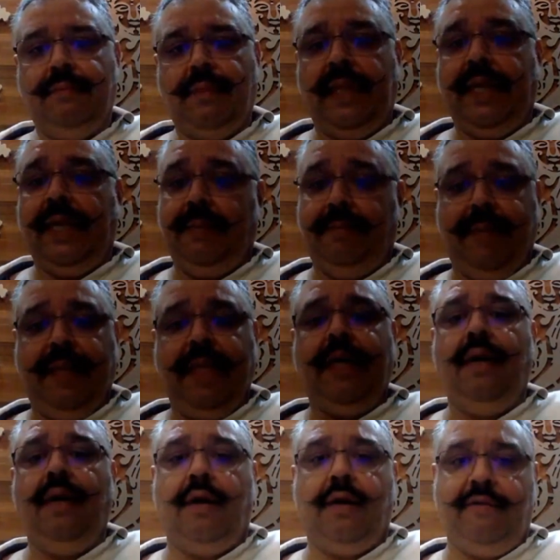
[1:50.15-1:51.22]
They can make a
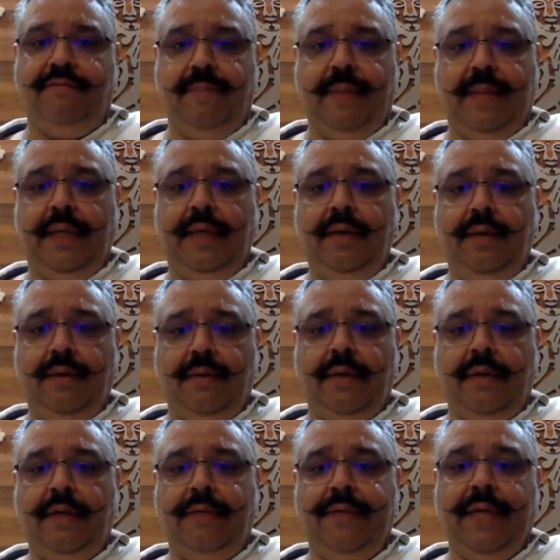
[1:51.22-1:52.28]
lot of money,
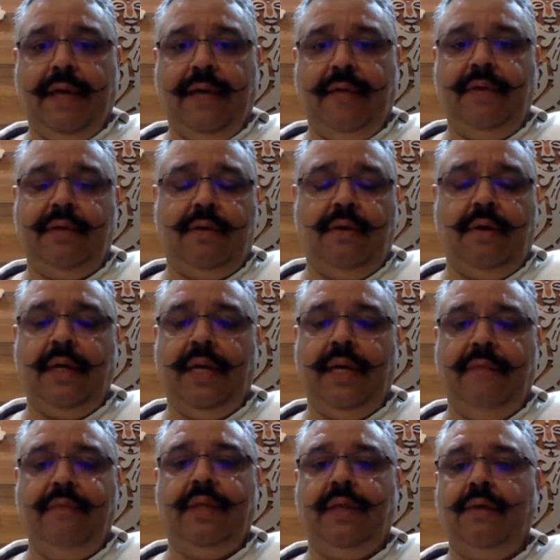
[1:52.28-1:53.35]
okay, if they have a strong
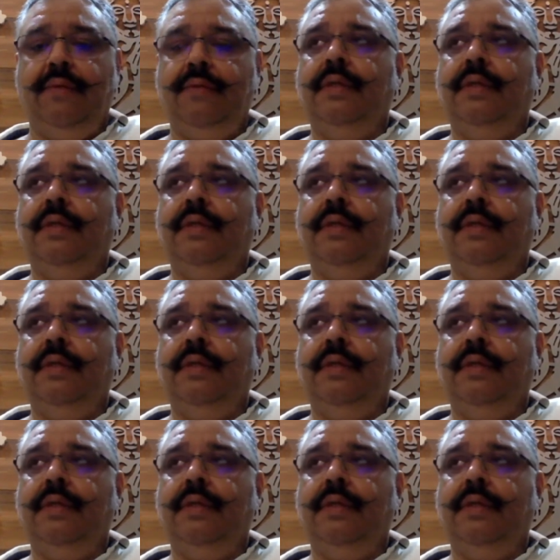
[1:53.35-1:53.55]
11th house.